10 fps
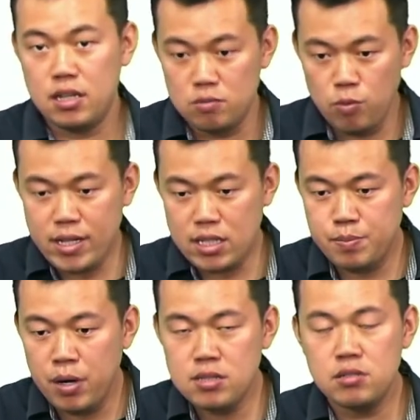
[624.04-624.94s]
when this
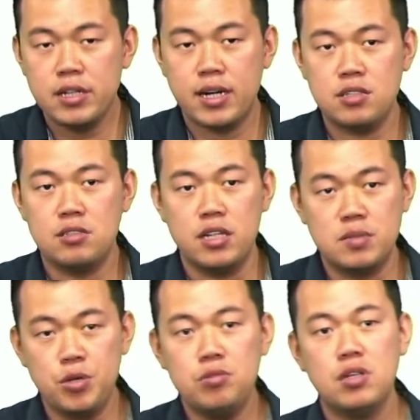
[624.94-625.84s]
personal connection is
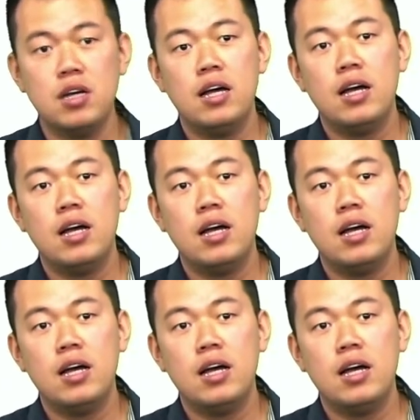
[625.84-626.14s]
built,